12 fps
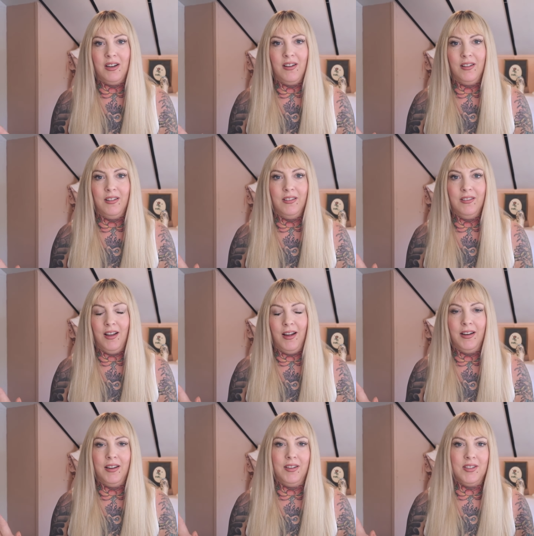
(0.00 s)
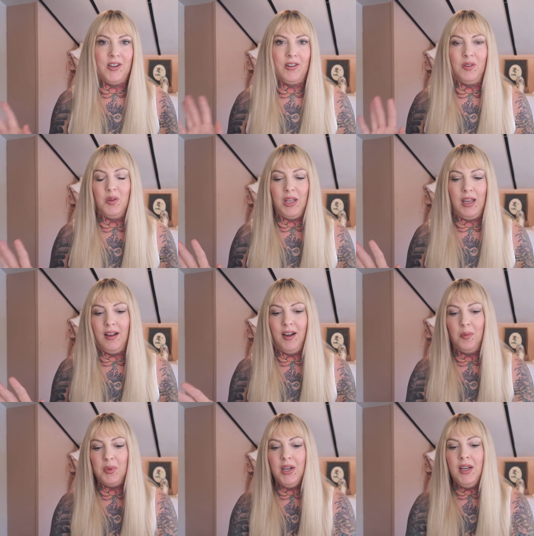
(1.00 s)
online and started looking
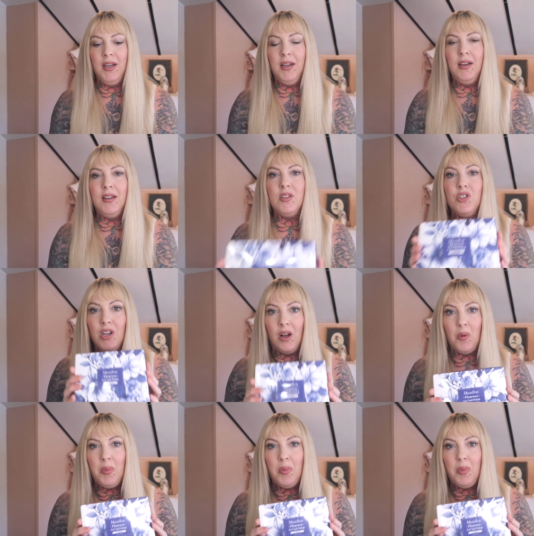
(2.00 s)
up gel